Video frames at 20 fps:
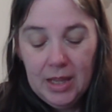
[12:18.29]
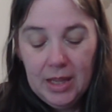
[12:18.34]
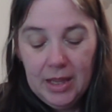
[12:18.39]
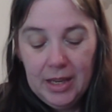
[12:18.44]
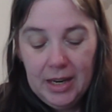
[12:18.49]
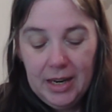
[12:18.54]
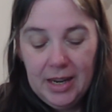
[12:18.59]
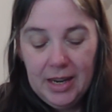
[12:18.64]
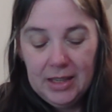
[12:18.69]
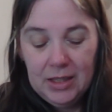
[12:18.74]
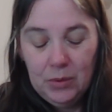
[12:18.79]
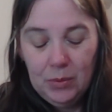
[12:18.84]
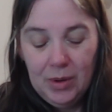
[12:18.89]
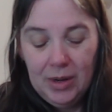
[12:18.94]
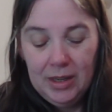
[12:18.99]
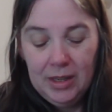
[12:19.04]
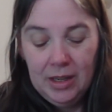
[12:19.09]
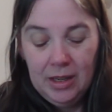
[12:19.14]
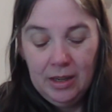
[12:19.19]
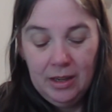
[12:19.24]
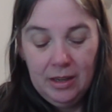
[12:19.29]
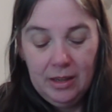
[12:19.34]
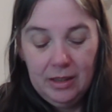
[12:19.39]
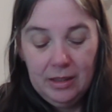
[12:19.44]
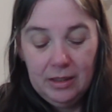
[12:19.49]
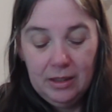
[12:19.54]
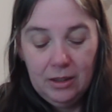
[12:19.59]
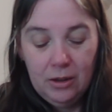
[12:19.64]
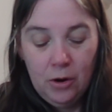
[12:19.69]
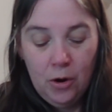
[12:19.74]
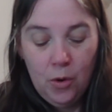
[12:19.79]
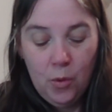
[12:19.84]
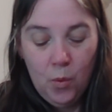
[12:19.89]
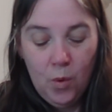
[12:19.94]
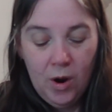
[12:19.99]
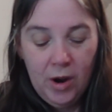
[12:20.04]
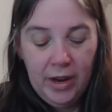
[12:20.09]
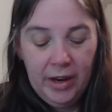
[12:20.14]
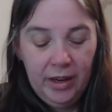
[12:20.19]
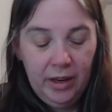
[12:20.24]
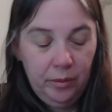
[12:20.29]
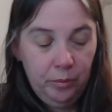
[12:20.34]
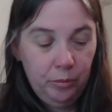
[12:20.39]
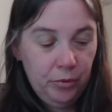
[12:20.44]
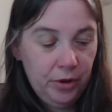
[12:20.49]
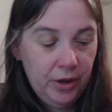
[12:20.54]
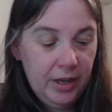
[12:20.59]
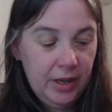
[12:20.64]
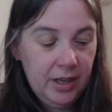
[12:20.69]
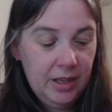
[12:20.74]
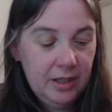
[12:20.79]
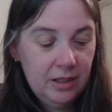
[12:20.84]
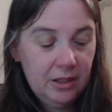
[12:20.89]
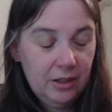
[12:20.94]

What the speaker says: The next one is Hawaiian Breeze,